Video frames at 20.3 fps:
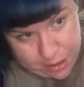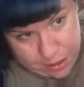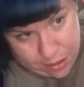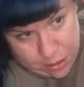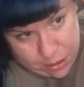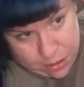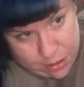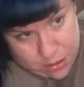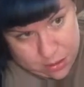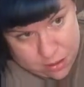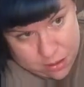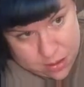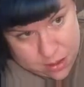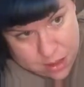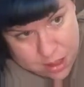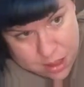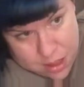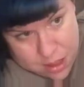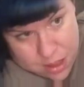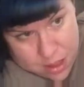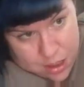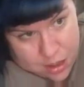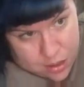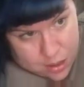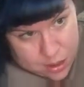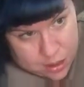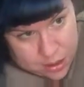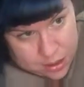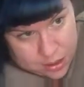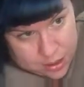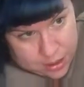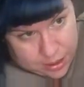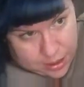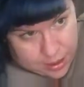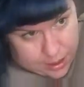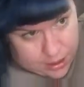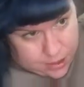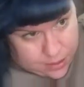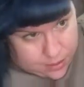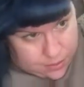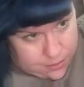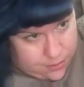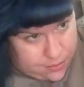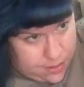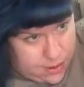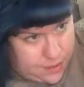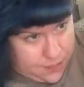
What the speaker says: curl, just to kind of